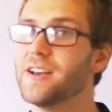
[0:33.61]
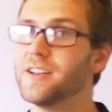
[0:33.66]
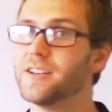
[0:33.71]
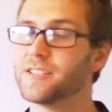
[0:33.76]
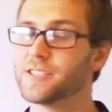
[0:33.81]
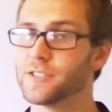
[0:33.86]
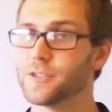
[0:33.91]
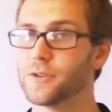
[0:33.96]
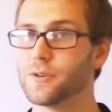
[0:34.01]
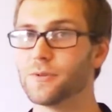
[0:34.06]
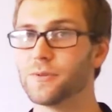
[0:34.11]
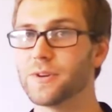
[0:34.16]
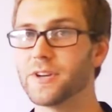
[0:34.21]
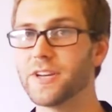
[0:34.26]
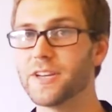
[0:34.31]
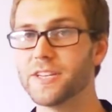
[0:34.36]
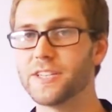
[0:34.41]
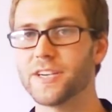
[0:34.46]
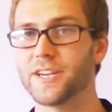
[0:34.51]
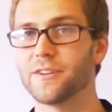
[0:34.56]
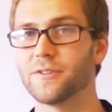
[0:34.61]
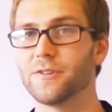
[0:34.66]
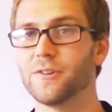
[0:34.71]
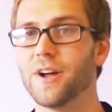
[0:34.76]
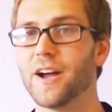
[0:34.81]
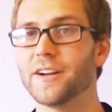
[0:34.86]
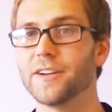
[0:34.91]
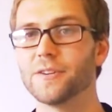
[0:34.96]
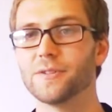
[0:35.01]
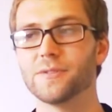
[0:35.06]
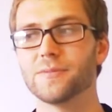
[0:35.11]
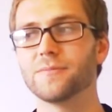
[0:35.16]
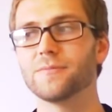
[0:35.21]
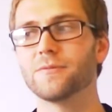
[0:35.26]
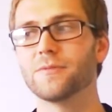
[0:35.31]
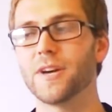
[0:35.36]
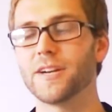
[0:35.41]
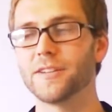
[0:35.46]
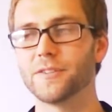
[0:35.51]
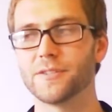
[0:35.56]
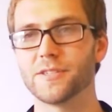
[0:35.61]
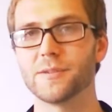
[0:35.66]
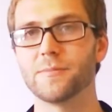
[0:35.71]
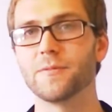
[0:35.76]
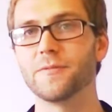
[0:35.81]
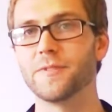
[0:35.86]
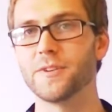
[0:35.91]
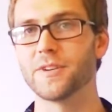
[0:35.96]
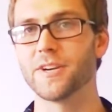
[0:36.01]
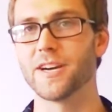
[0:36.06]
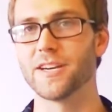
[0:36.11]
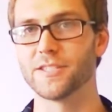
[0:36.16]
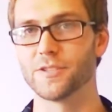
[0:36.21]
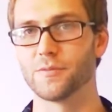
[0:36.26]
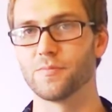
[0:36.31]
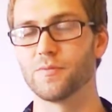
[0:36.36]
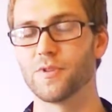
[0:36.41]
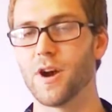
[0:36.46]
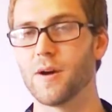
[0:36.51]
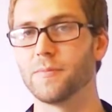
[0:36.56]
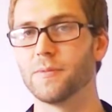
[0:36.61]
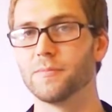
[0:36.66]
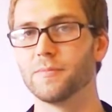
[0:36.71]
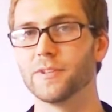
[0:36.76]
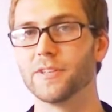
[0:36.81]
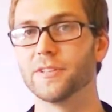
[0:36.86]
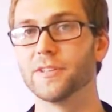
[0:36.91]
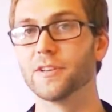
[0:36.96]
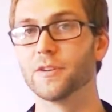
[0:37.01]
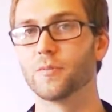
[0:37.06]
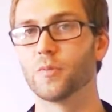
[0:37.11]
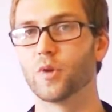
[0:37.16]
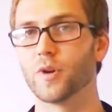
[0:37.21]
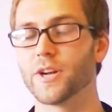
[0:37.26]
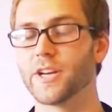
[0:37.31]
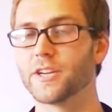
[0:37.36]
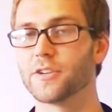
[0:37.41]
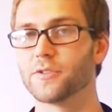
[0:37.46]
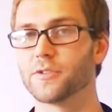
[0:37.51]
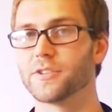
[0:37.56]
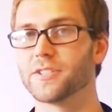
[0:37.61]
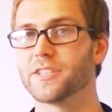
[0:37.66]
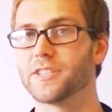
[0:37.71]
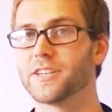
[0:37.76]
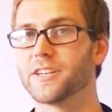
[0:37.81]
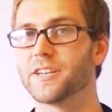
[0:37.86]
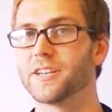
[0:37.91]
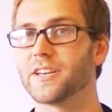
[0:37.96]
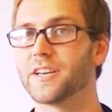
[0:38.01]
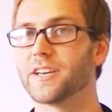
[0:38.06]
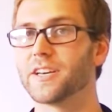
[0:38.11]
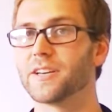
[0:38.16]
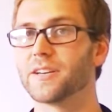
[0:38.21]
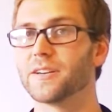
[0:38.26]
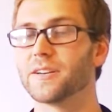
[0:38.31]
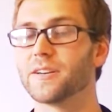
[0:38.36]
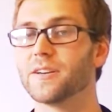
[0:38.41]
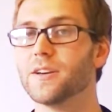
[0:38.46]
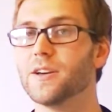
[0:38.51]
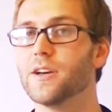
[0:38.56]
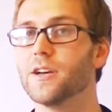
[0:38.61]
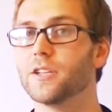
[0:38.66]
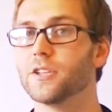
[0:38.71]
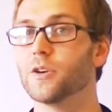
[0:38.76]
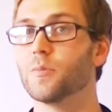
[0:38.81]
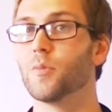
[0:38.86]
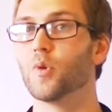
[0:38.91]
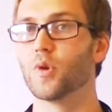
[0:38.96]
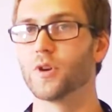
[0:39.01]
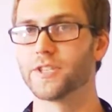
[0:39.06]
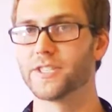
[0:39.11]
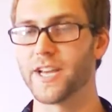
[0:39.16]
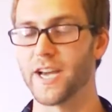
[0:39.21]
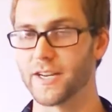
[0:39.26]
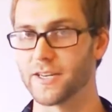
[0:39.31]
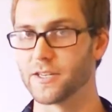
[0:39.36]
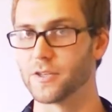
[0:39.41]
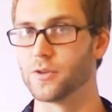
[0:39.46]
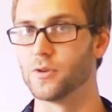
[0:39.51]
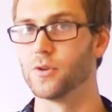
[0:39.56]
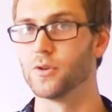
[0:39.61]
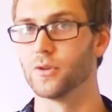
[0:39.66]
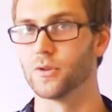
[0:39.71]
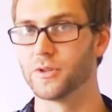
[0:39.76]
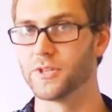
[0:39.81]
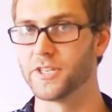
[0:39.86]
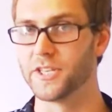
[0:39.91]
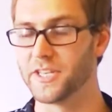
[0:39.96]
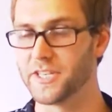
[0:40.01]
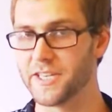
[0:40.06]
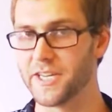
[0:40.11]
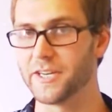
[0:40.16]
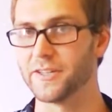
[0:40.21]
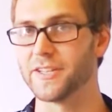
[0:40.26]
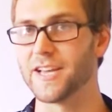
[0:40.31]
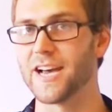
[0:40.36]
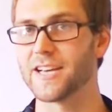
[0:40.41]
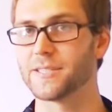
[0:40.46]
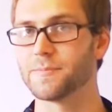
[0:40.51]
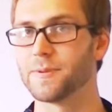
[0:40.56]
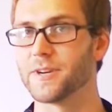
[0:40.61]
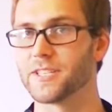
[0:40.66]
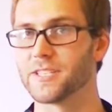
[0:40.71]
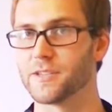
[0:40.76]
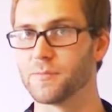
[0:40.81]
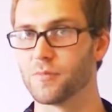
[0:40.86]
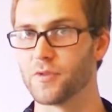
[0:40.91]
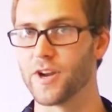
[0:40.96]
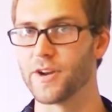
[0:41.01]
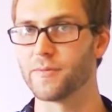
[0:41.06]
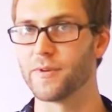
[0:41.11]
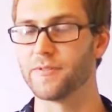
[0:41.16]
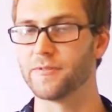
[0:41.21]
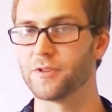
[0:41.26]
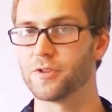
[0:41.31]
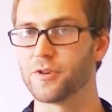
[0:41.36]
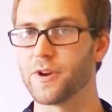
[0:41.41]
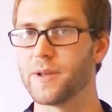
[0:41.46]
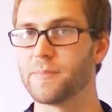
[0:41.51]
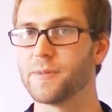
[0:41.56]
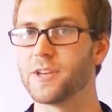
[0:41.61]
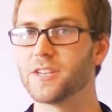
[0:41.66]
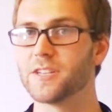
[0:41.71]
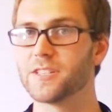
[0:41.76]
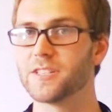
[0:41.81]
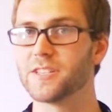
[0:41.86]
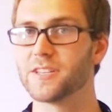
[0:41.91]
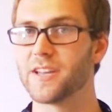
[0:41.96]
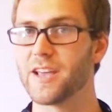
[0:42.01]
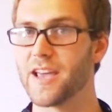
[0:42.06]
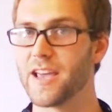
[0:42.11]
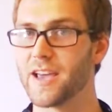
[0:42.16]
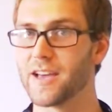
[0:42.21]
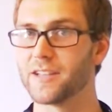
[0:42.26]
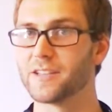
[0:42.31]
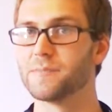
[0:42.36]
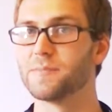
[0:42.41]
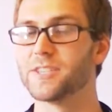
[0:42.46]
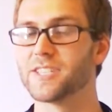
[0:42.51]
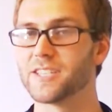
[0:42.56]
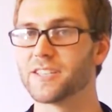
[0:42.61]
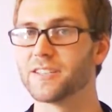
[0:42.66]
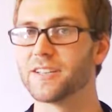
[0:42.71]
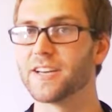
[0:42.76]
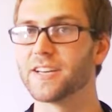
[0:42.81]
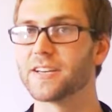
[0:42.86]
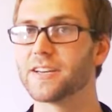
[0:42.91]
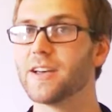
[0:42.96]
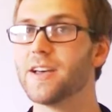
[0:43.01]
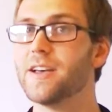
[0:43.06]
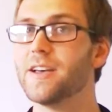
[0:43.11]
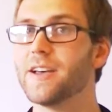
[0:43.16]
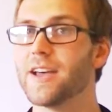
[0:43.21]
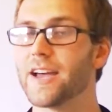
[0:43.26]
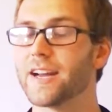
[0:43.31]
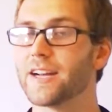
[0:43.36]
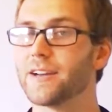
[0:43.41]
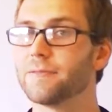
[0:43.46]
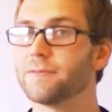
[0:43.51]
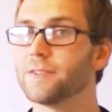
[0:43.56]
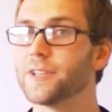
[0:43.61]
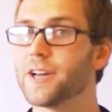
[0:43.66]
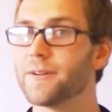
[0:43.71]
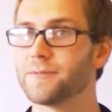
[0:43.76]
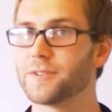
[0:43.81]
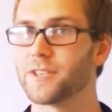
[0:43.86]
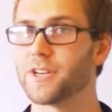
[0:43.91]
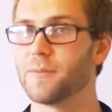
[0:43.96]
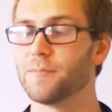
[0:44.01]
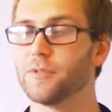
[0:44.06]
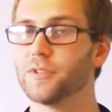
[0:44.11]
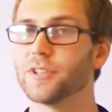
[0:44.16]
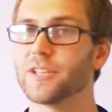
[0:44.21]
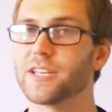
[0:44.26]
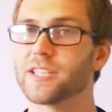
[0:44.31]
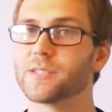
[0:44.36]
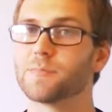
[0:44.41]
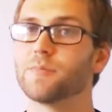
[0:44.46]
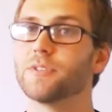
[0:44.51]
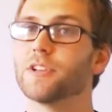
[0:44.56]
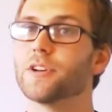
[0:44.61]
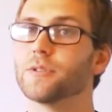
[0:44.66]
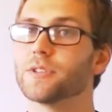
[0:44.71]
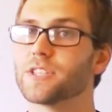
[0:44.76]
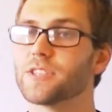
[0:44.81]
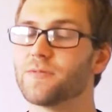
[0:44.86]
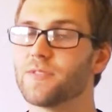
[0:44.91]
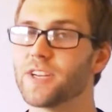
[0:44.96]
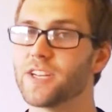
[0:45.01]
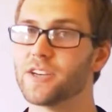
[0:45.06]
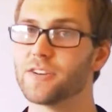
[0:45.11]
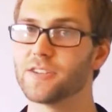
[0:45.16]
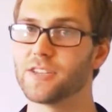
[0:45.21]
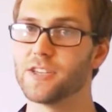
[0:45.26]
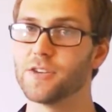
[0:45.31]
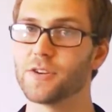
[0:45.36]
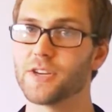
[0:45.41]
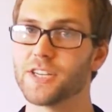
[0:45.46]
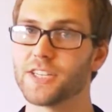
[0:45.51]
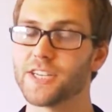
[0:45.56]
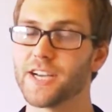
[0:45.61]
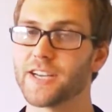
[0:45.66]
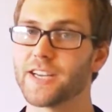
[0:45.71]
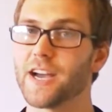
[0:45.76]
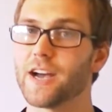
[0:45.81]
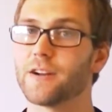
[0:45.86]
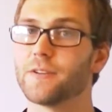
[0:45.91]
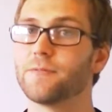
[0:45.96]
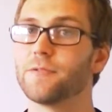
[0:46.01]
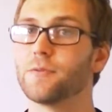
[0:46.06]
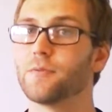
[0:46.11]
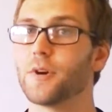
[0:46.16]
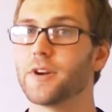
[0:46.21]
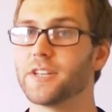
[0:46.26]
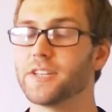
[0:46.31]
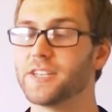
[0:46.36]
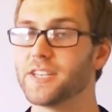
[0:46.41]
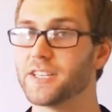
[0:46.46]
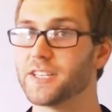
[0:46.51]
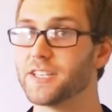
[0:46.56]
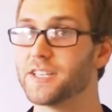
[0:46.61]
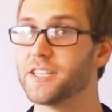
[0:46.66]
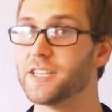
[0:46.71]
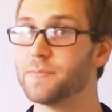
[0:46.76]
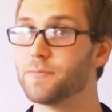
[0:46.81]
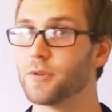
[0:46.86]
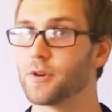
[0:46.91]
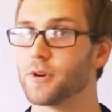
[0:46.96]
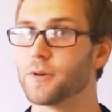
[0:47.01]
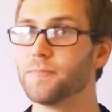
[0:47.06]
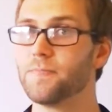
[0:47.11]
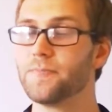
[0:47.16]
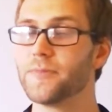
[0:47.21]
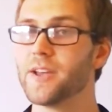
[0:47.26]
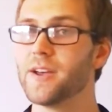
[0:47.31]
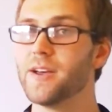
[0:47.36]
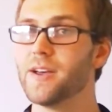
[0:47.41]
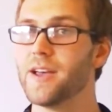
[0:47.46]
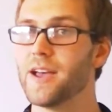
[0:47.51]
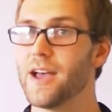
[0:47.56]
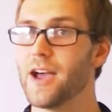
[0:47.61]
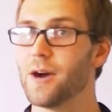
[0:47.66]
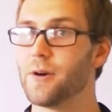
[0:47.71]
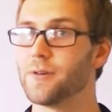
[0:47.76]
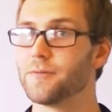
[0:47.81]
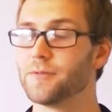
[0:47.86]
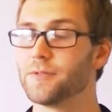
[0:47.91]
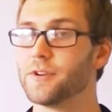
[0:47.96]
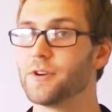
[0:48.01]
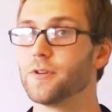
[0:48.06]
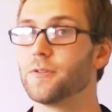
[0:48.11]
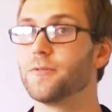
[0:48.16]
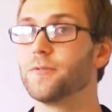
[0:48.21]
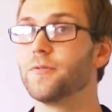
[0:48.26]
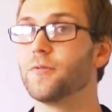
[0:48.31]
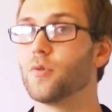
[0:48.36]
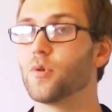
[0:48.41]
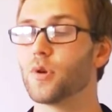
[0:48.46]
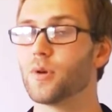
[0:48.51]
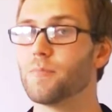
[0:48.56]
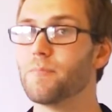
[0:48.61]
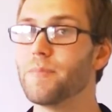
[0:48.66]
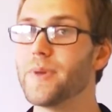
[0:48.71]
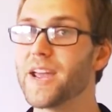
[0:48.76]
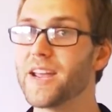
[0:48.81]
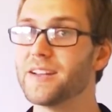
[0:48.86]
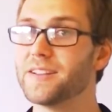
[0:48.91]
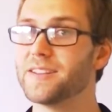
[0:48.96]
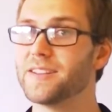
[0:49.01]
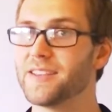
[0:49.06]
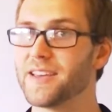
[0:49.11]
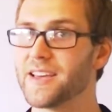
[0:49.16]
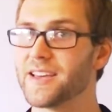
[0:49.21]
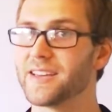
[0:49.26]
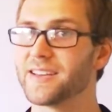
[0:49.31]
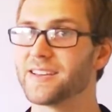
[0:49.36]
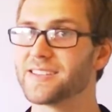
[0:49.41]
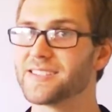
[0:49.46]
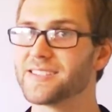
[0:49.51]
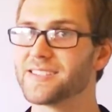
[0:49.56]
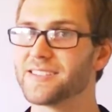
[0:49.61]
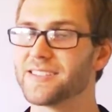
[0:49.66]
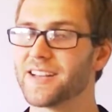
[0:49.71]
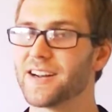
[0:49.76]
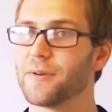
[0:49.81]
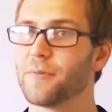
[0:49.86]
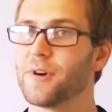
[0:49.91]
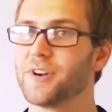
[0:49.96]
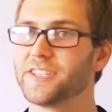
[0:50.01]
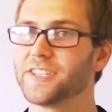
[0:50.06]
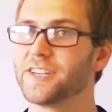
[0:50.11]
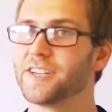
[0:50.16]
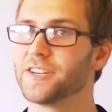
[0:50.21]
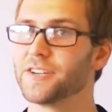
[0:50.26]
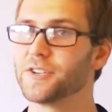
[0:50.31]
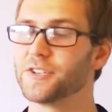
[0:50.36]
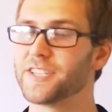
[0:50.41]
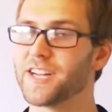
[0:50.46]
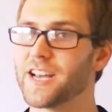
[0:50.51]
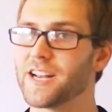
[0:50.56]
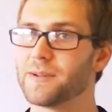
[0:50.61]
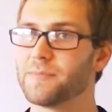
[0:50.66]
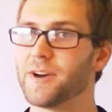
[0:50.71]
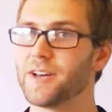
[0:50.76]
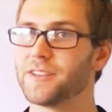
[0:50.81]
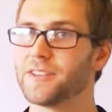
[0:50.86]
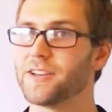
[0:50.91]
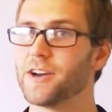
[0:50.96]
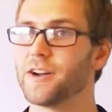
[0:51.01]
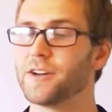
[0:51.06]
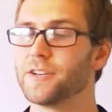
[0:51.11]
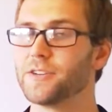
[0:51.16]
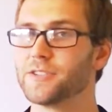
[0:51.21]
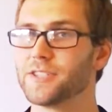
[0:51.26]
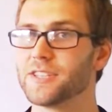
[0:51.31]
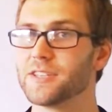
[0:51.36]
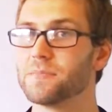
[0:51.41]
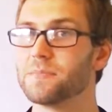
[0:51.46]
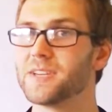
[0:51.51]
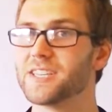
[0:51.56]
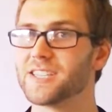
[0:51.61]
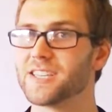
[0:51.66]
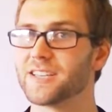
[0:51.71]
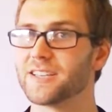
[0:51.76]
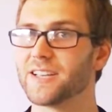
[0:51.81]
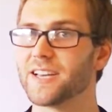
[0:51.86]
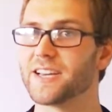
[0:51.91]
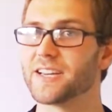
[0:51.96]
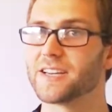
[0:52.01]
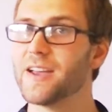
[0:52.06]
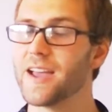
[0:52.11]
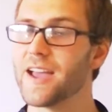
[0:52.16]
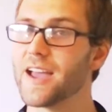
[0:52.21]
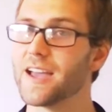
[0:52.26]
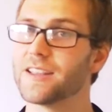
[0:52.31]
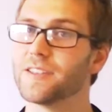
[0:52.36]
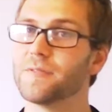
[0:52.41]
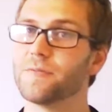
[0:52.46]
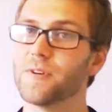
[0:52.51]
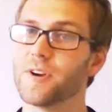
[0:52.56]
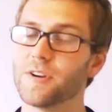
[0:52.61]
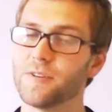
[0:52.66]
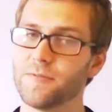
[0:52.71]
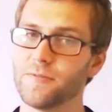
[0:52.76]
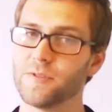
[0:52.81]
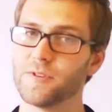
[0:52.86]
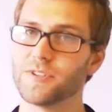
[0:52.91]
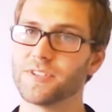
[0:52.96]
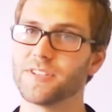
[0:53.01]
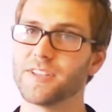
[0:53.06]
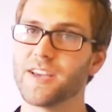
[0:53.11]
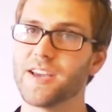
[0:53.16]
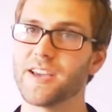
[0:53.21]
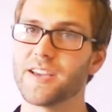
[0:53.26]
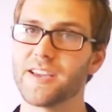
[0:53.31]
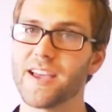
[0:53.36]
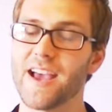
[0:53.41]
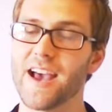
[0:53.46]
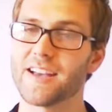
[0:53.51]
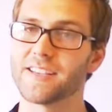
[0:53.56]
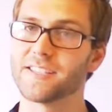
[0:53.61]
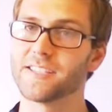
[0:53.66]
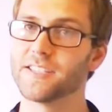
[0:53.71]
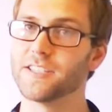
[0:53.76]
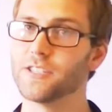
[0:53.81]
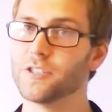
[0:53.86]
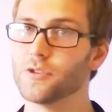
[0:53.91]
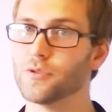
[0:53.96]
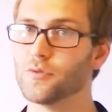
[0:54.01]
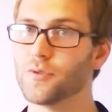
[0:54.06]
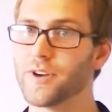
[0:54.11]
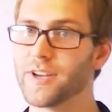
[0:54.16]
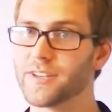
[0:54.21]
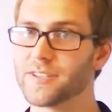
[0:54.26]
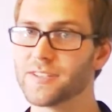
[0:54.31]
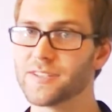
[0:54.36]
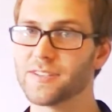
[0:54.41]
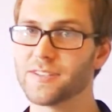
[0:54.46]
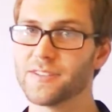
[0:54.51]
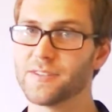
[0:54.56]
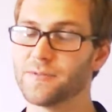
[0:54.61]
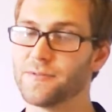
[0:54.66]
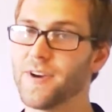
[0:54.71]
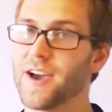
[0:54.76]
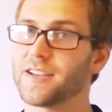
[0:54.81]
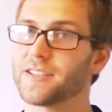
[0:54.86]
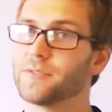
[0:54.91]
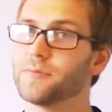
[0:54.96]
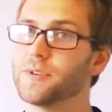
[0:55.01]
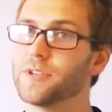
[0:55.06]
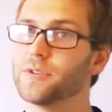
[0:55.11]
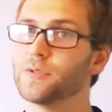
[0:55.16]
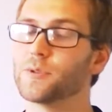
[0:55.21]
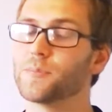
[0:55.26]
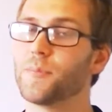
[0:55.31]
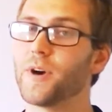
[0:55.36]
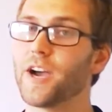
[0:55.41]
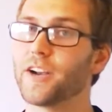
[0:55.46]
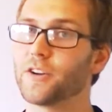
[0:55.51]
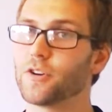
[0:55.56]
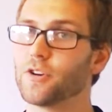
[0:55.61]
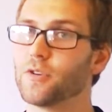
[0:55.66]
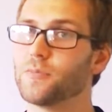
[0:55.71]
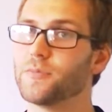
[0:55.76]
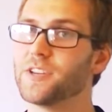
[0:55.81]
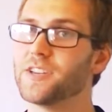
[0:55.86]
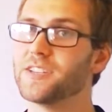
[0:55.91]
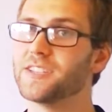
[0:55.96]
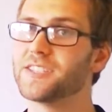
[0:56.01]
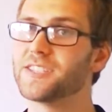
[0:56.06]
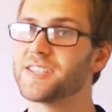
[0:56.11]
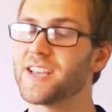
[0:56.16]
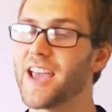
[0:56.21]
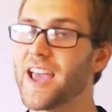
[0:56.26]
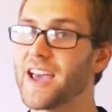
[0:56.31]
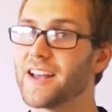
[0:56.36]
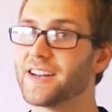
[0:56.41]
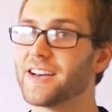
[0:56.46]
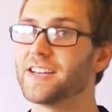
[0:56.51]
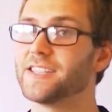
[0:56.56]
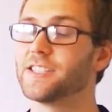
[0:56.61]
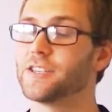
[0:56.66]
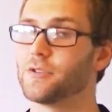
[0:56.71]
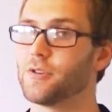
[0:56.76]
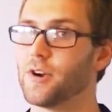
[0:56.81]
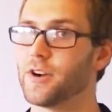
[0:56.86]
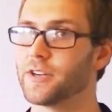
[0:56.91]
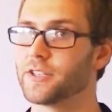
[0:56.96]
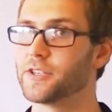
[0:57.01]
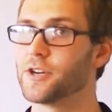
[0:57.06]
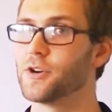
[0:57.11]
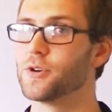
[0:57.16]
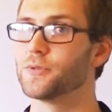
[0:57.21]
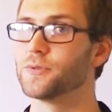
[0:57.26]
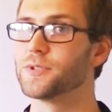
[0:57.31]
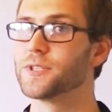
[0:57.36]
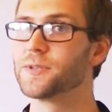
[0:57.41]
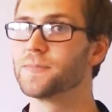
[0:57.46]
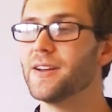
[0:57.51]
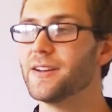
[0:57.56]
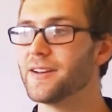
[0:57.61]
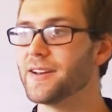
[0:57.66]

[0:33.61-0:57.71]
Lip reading: So in general, I know some of you guys are probably a little more interested in the more technical or detailed aspects of brainwave entrainment and the missing link, and I've left a couple links below this video that you can check out if you want to dig deeper. However, there are 4 main things that I want you to understand about the audios and the missing link. And the very first thing has to do with the fact that we use binaural beats and isochronic tones.